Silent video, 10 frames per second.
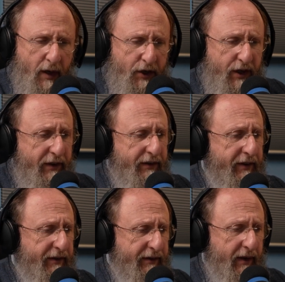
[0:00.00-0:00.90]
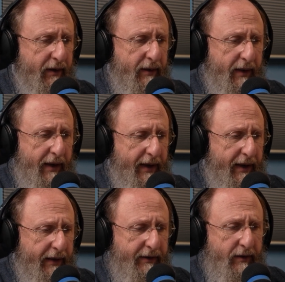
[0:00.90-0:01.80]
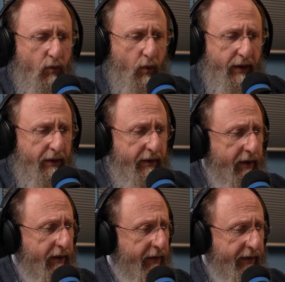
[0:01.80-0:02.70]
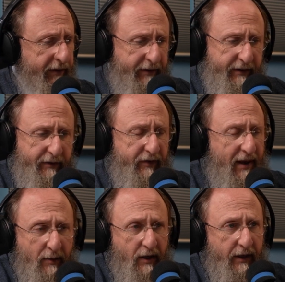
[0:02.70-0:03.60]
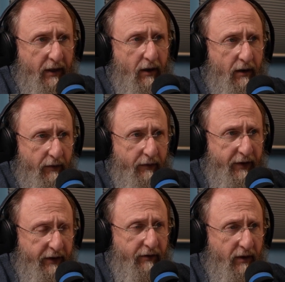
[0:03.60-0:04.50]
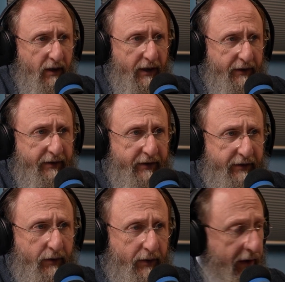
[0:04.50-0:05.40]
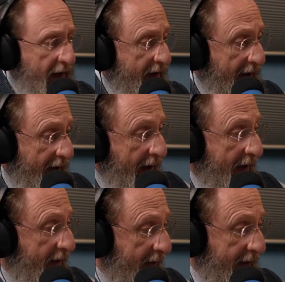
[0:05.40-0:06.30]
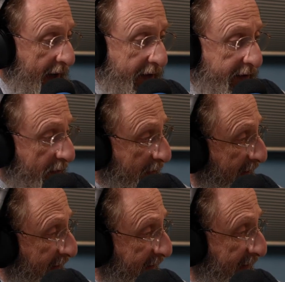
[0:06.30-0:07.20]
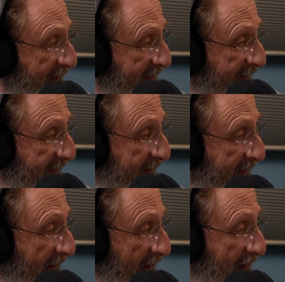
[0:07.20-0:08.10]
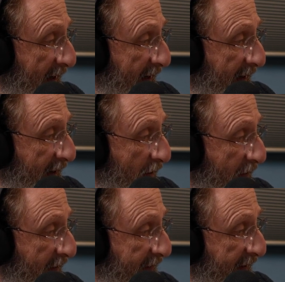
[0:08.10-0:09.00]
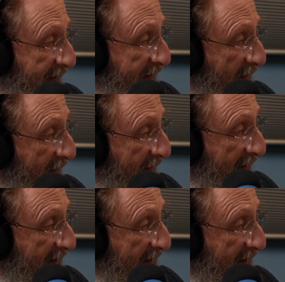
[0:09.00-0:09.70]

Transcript: Genesis, ended with this family of the Israelites. And Exodus begins and tells us that, these are the